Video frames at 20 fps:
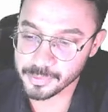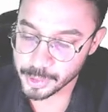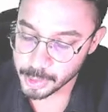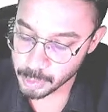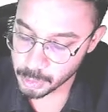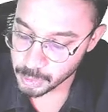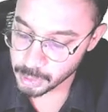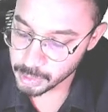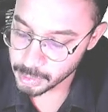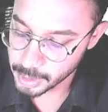We
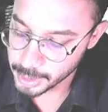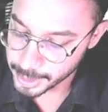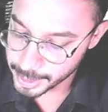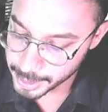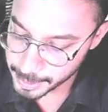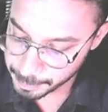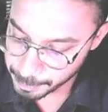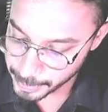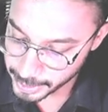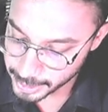know
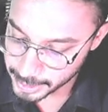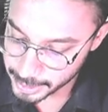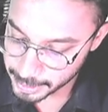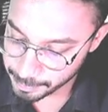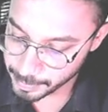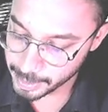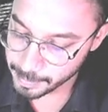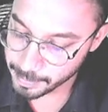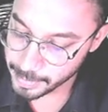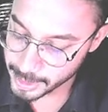in
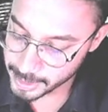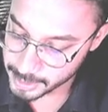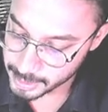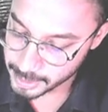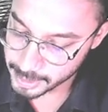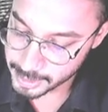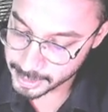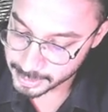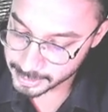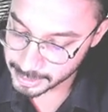preterm babies,
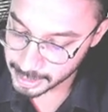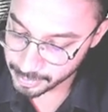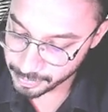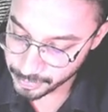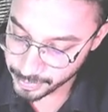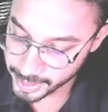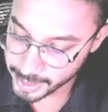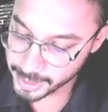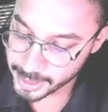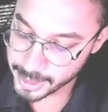
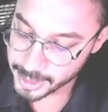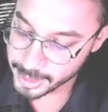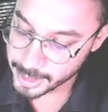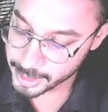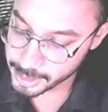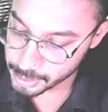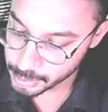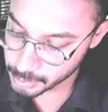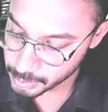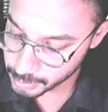surfactant
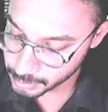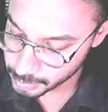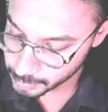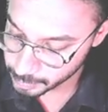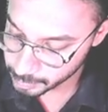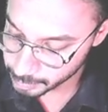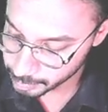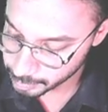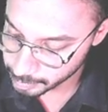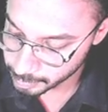is
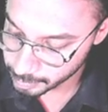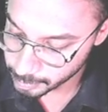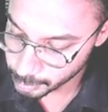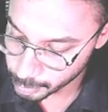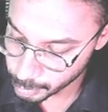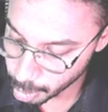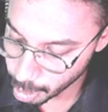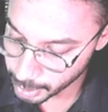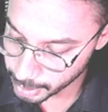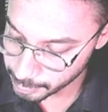
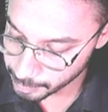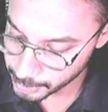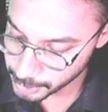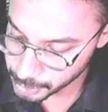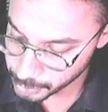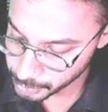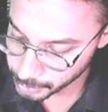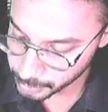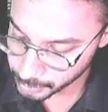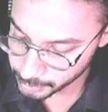not matured.